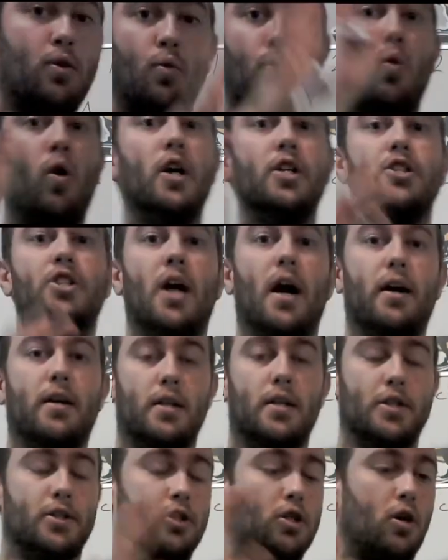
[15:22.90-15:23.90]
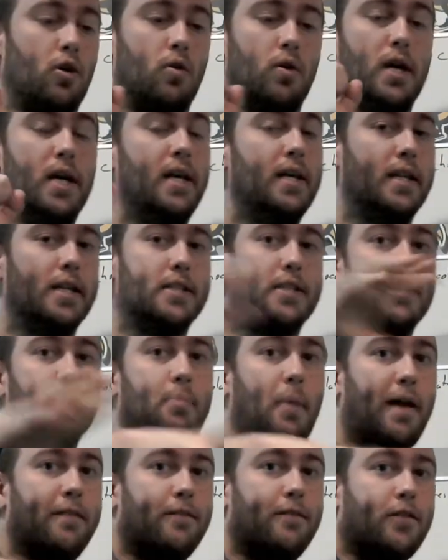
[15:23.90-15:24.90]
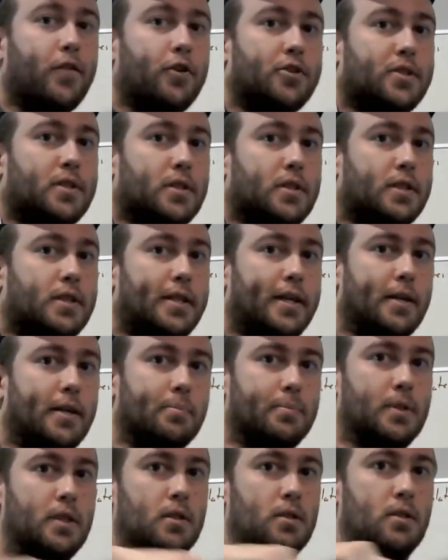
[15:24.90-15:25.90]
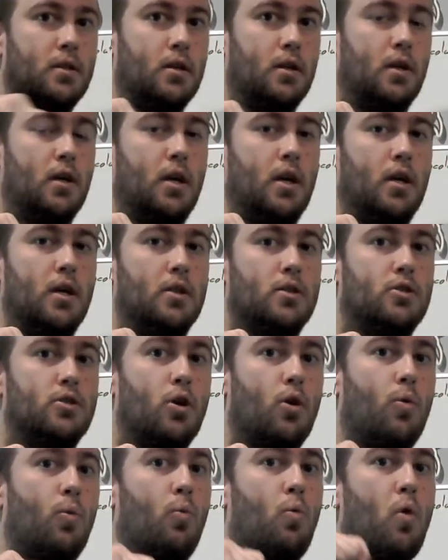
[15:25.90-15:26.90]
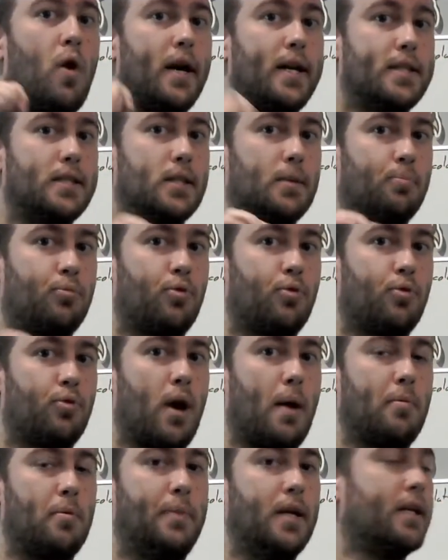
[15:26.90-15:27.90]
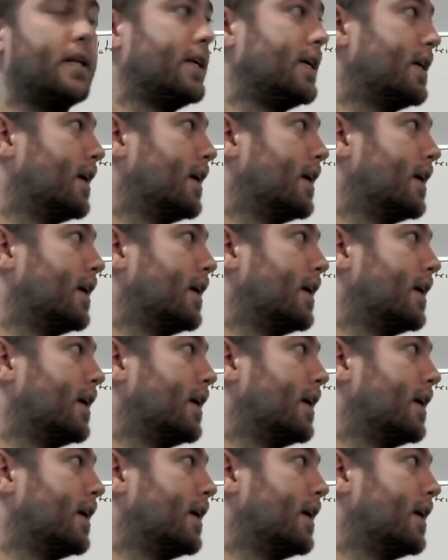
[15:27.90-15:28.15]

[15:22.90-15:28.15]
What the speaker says: one chocolate. So this is my first attempt. So what is the probability